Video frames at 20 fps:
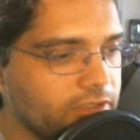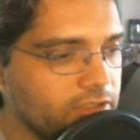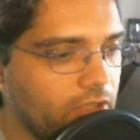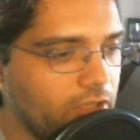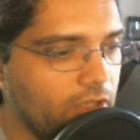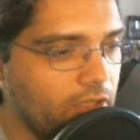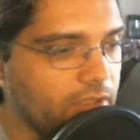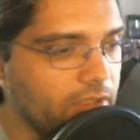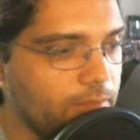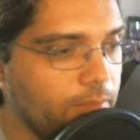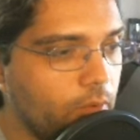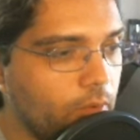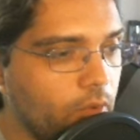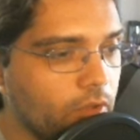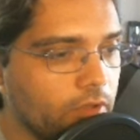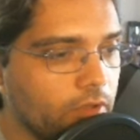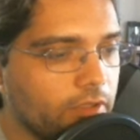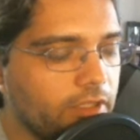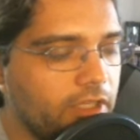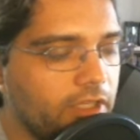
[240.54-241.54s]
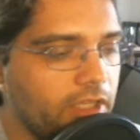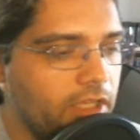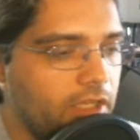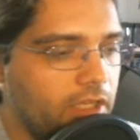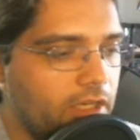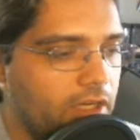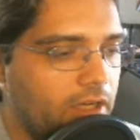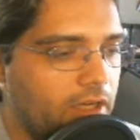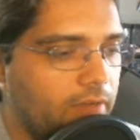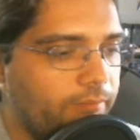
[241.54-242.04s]
on the board
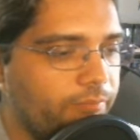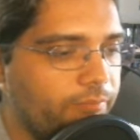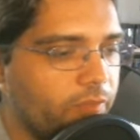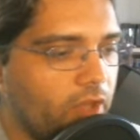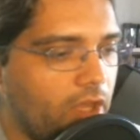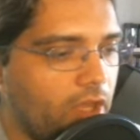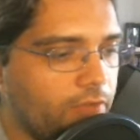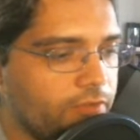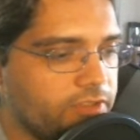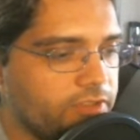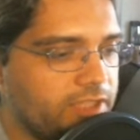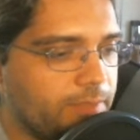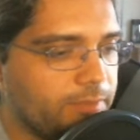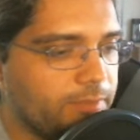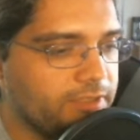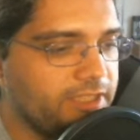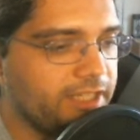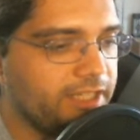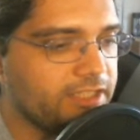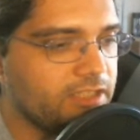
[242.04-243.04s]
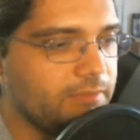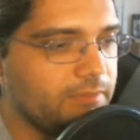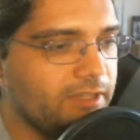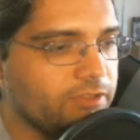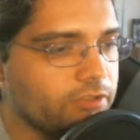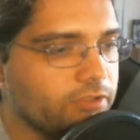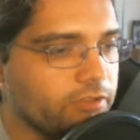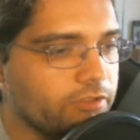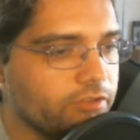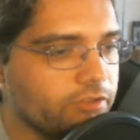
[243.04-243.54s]
offers that protection. Make
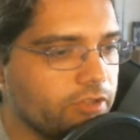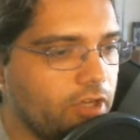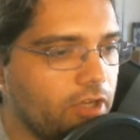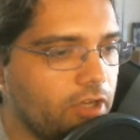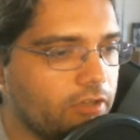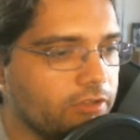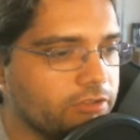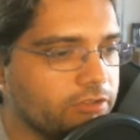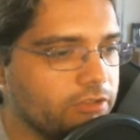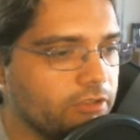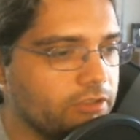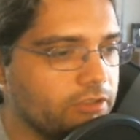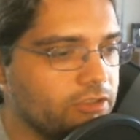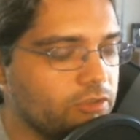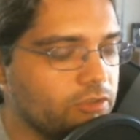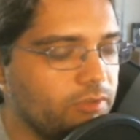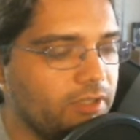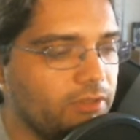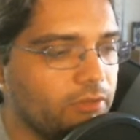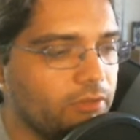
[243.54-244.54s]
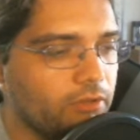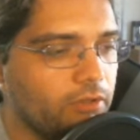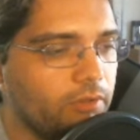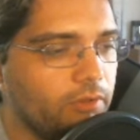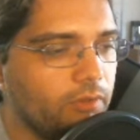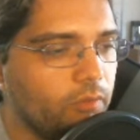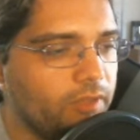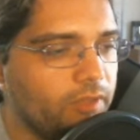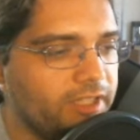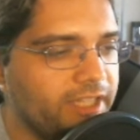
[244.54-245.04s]
sure that your Conqueror Star can swing through and
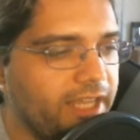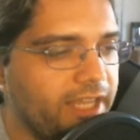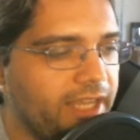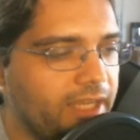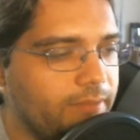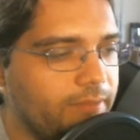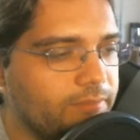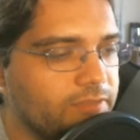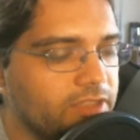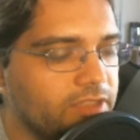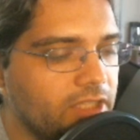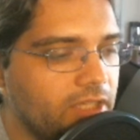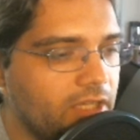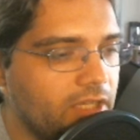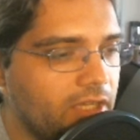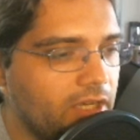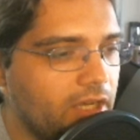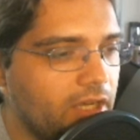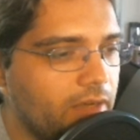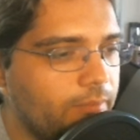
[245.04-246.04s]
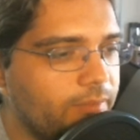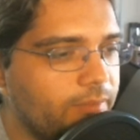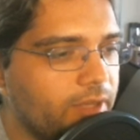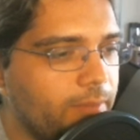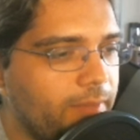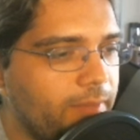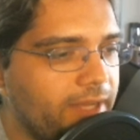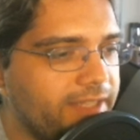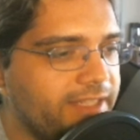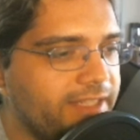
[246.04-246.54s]
win games.
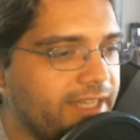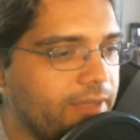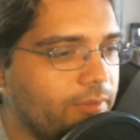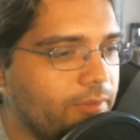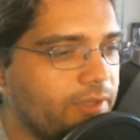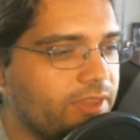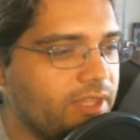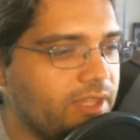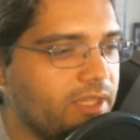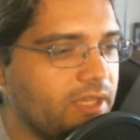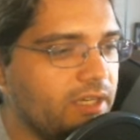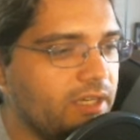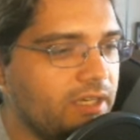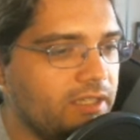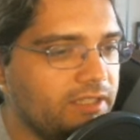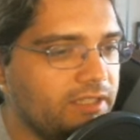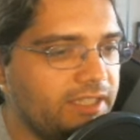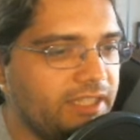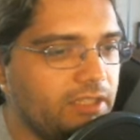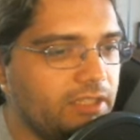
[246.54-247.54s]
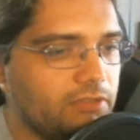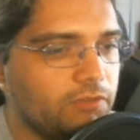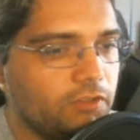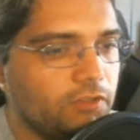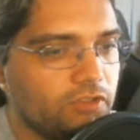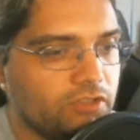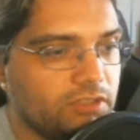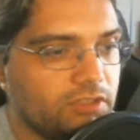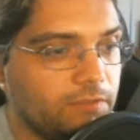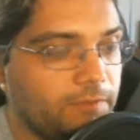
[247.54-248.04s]
Combine that with the Neos
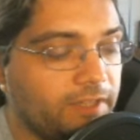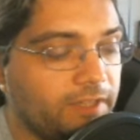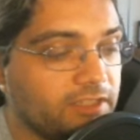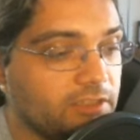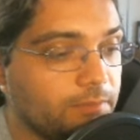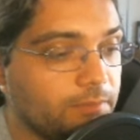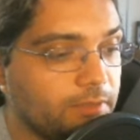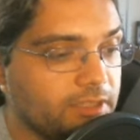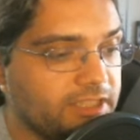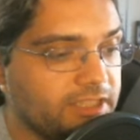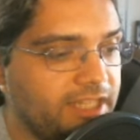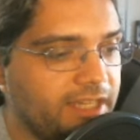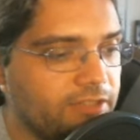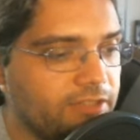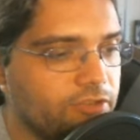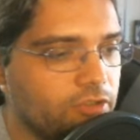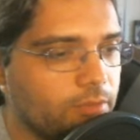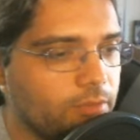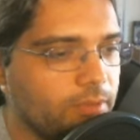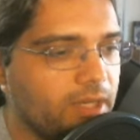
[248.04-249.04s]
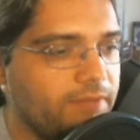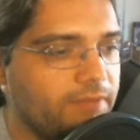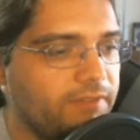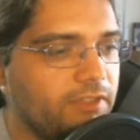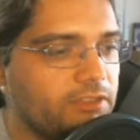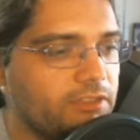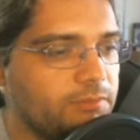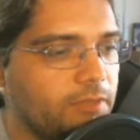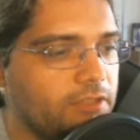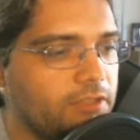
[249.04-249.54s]
Fusion's effect to protect your Brave
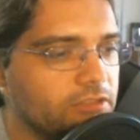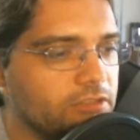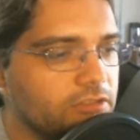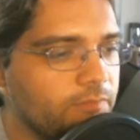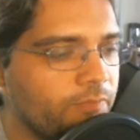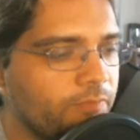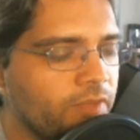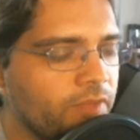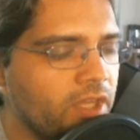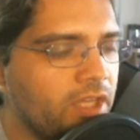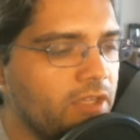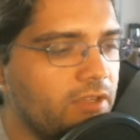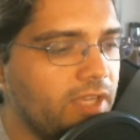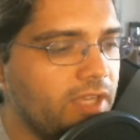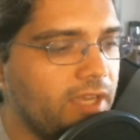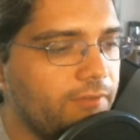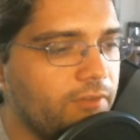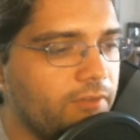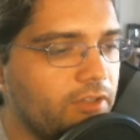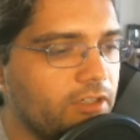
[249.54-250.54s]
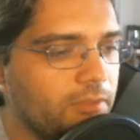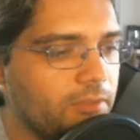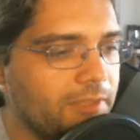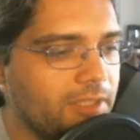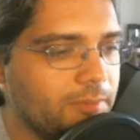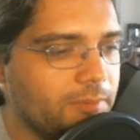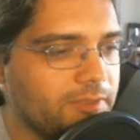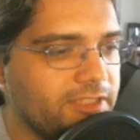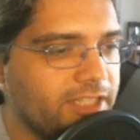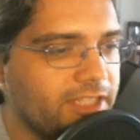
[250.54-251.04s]
Neos monsters. You have a little bit of
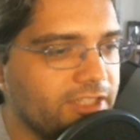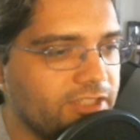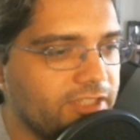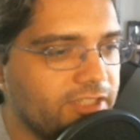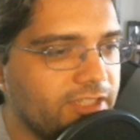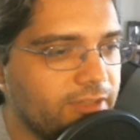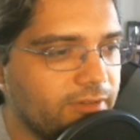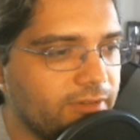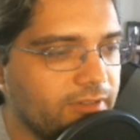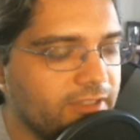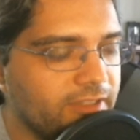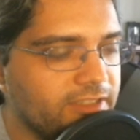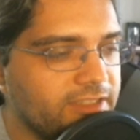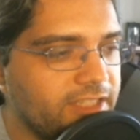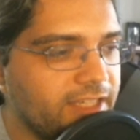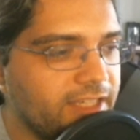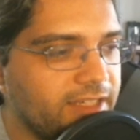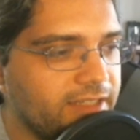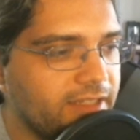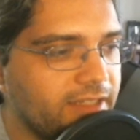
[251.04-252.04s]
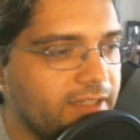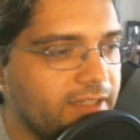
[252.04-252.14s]
protection here on this deck,